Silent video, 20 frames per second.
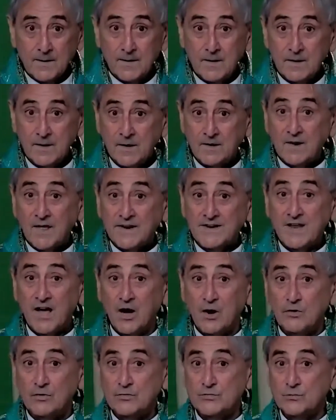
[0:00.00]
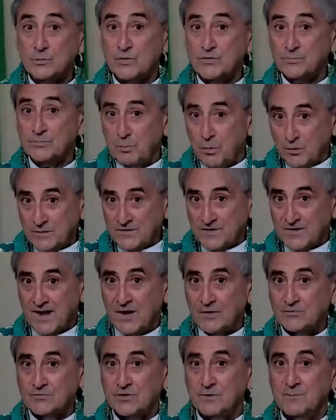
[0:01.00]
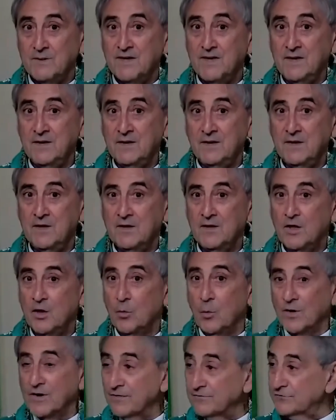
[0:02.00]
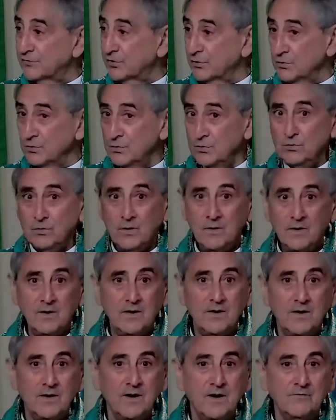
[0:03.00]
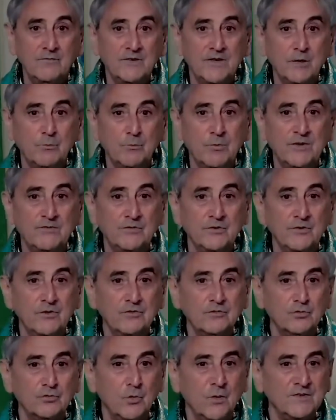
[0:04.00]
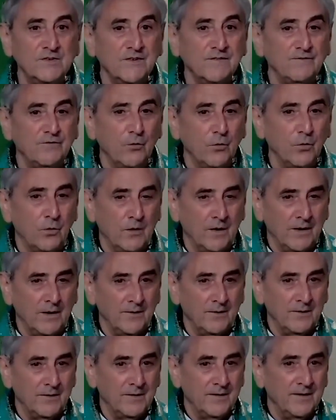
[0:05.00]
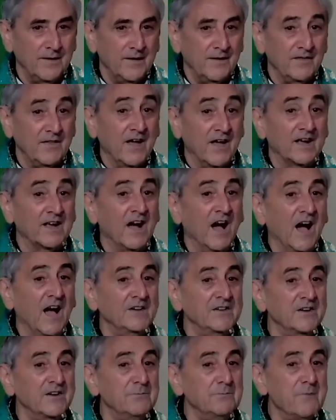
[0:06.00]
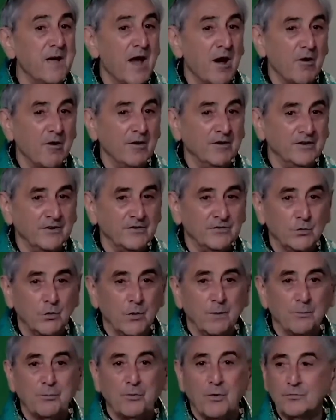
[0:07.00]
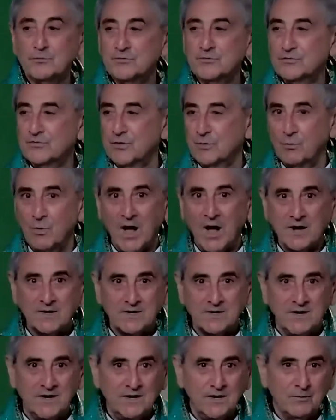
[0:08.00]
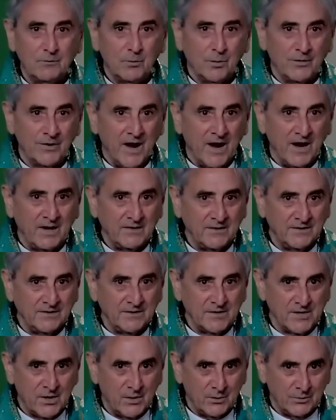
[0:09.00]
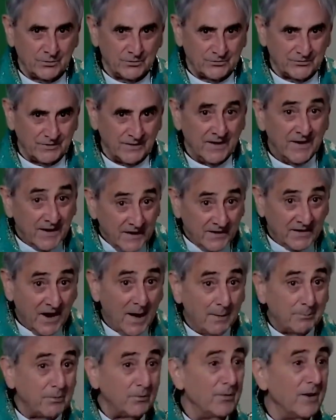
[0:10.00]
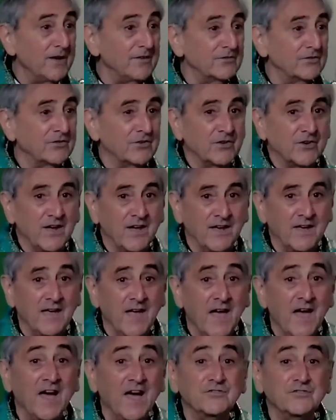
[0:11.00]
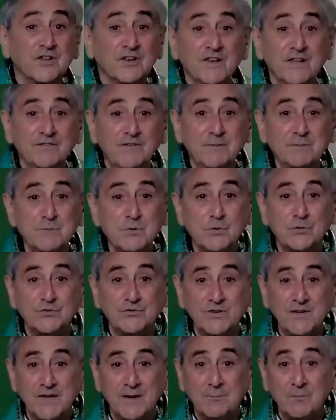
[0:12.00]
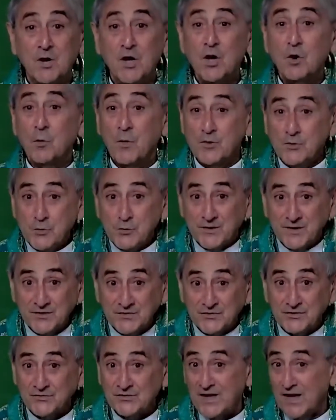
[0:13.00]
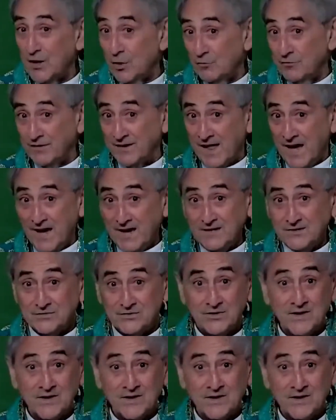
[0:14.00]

A lighthouse was pointed out to me, one of two of the original 24 that guided mariners who approached the rocky Rhode Island coast. It operates today as a living museum where you can stay overnight